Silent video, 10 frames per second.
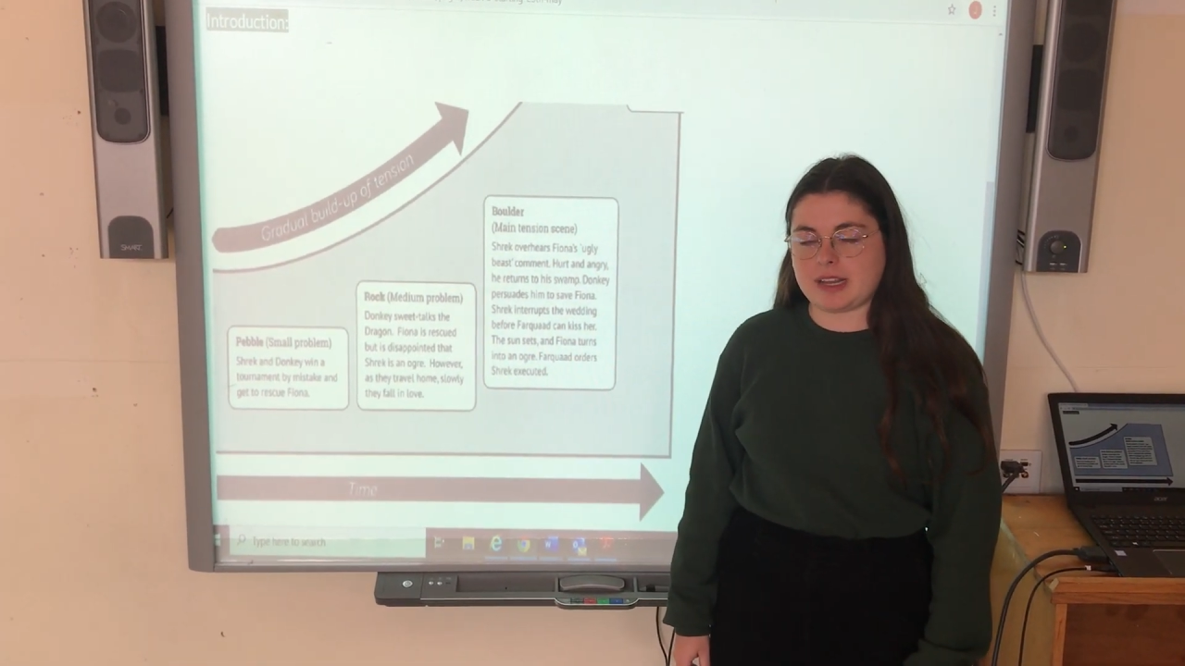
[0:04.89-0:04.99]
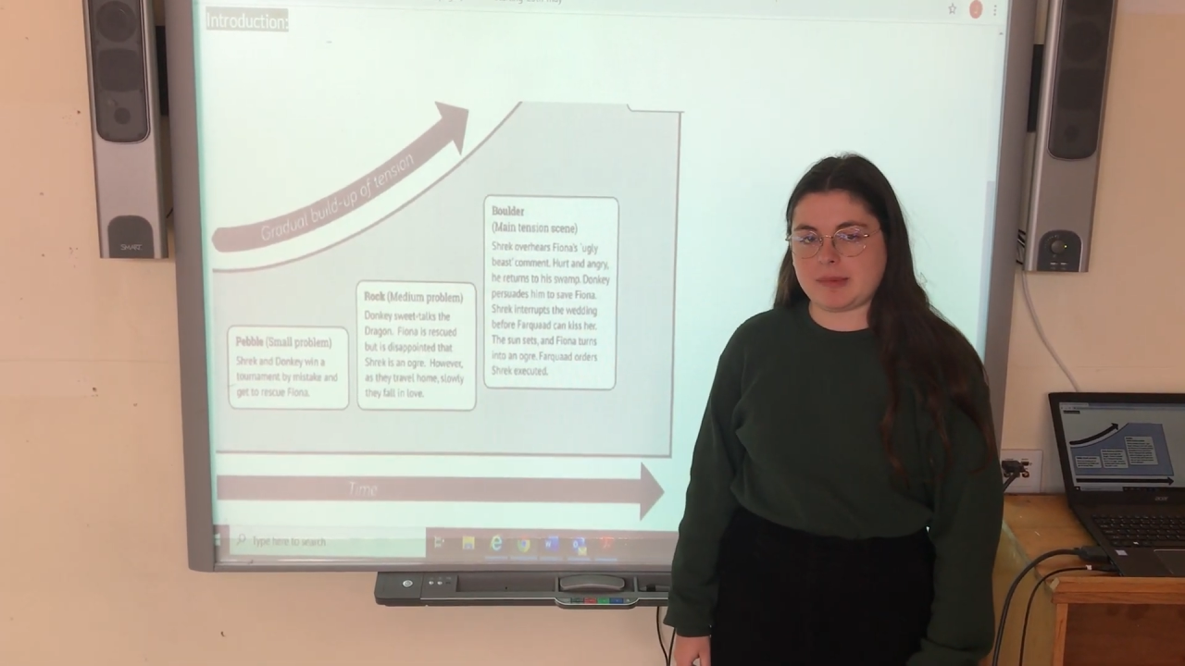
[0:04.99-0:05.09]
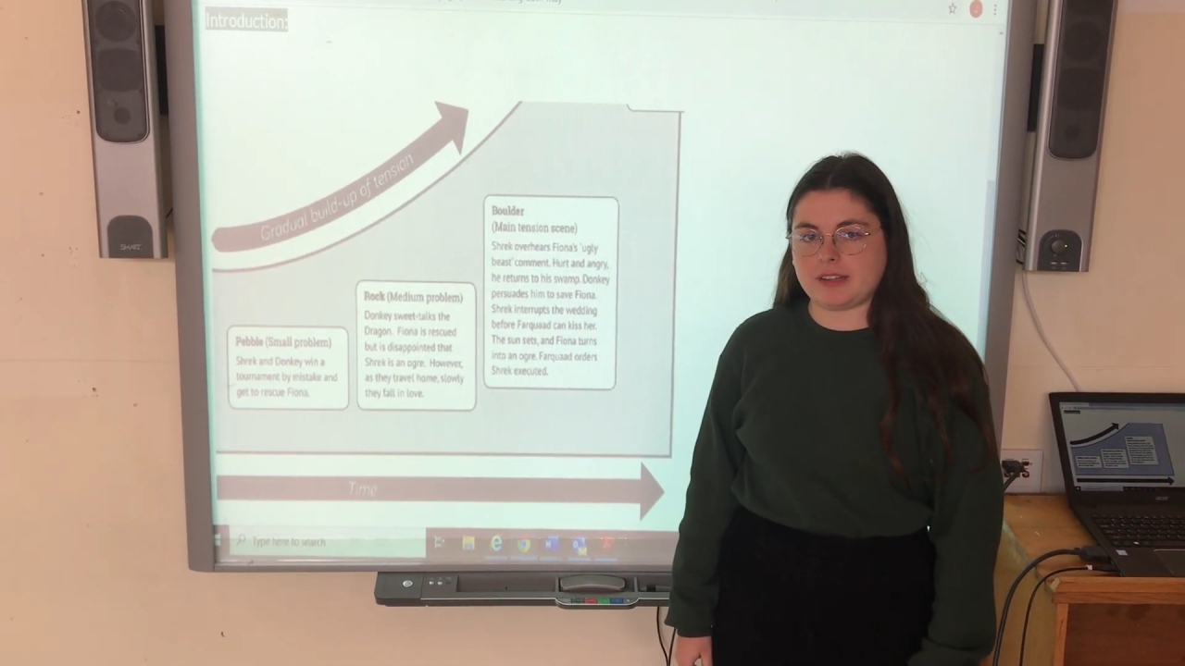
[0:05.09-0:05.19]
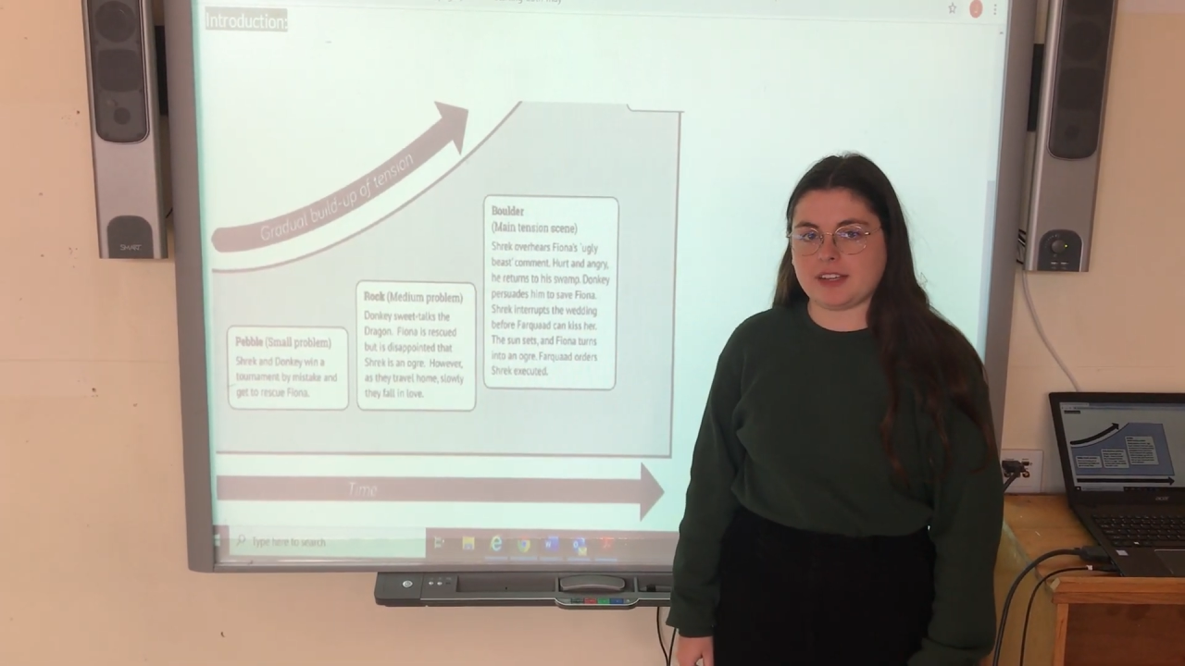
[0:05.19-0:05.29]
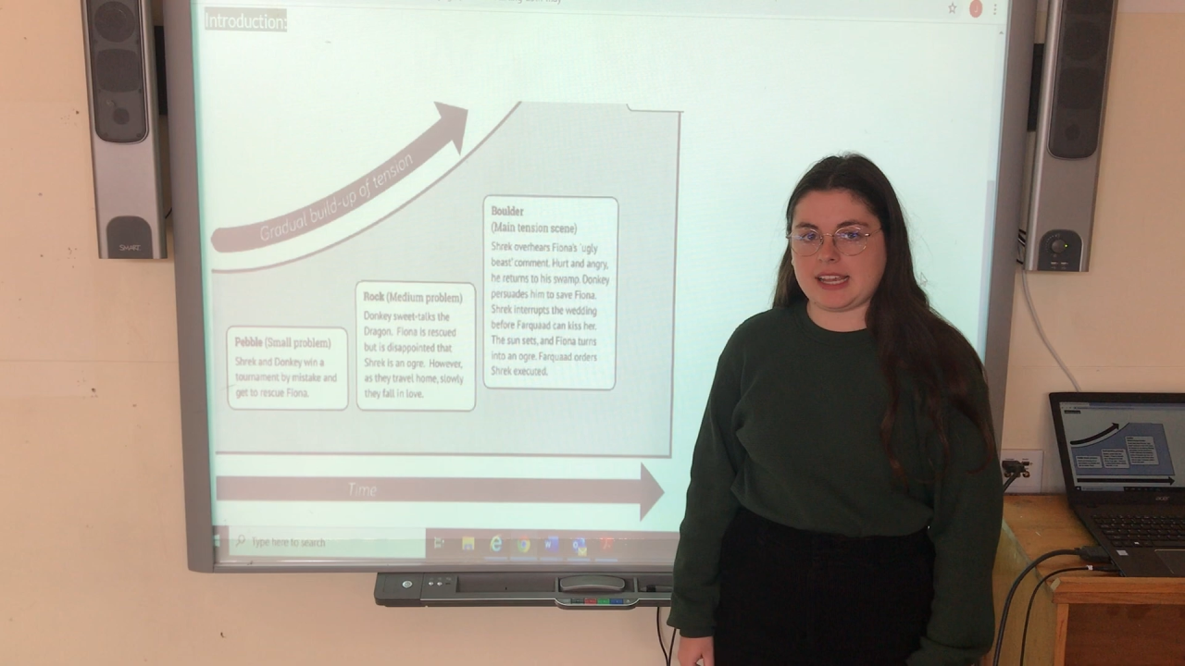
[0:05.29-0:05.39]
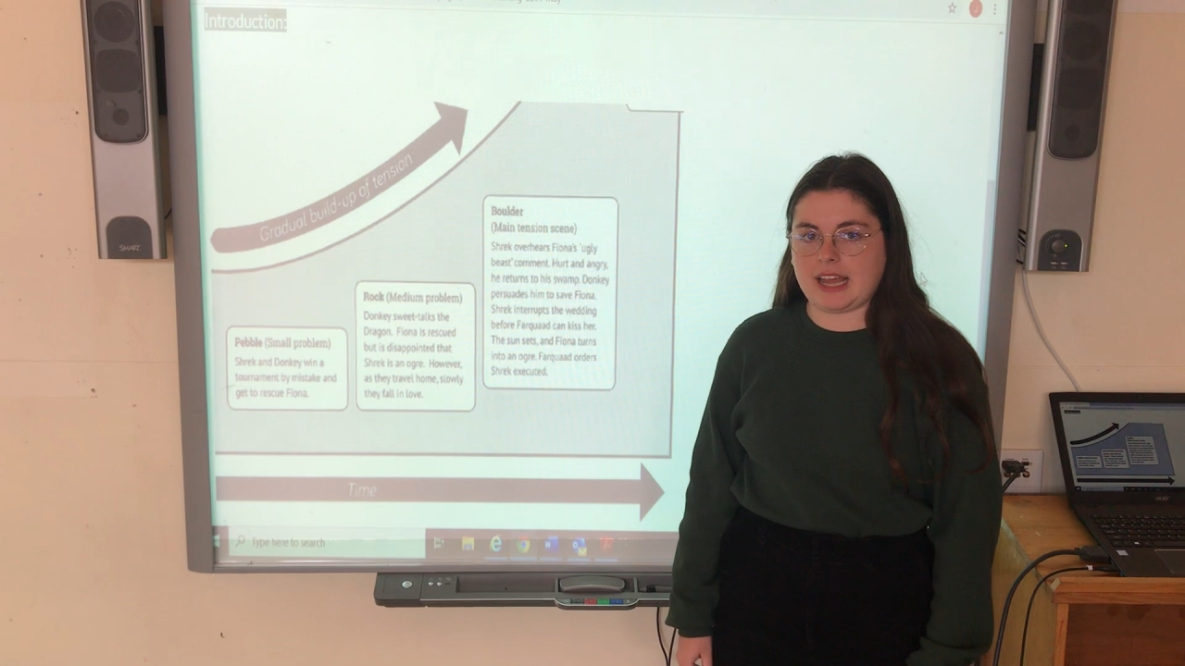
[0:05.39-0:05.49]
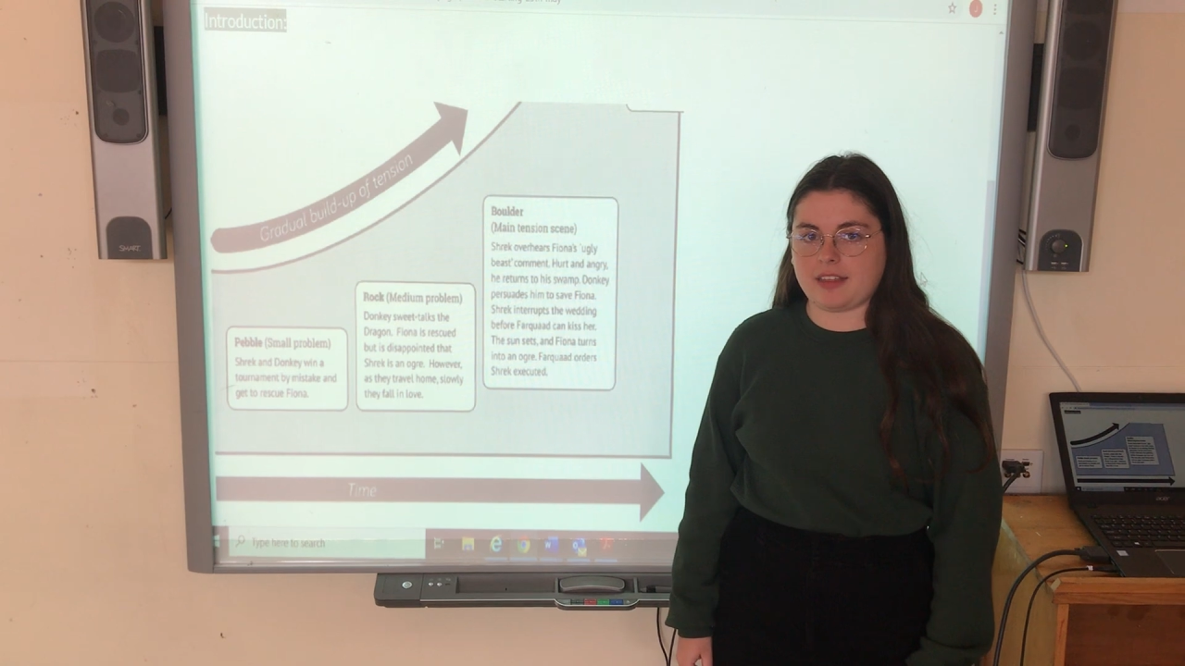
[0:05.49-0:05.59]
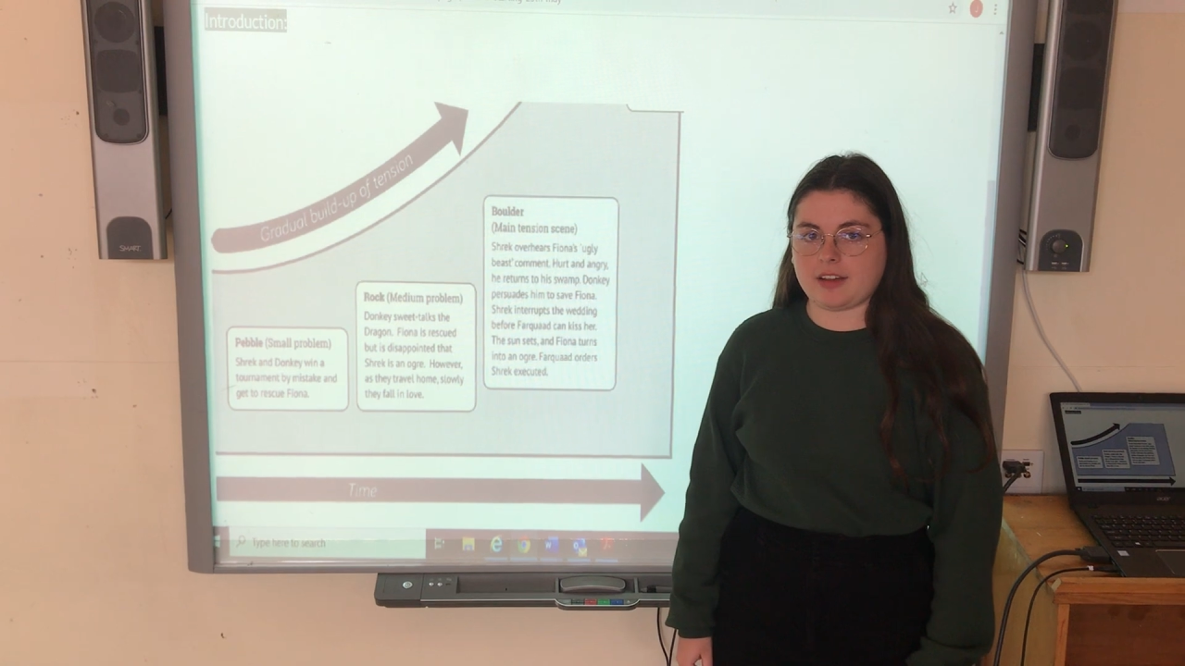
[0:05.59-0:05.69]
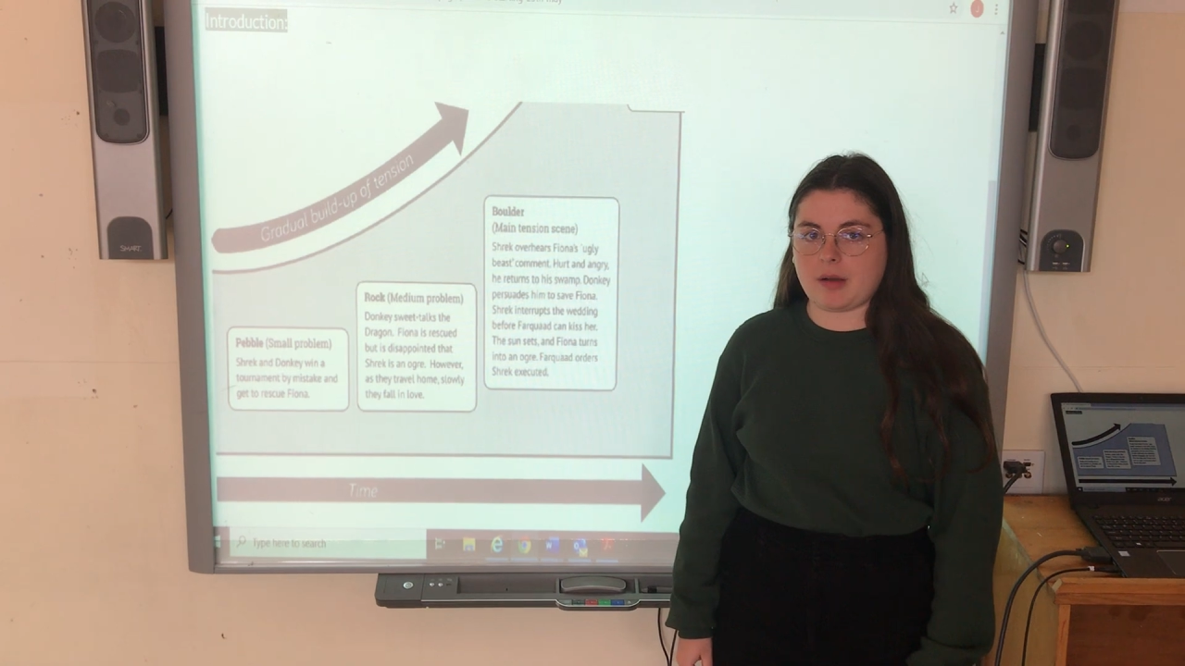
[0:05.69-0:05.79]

going to be looking at the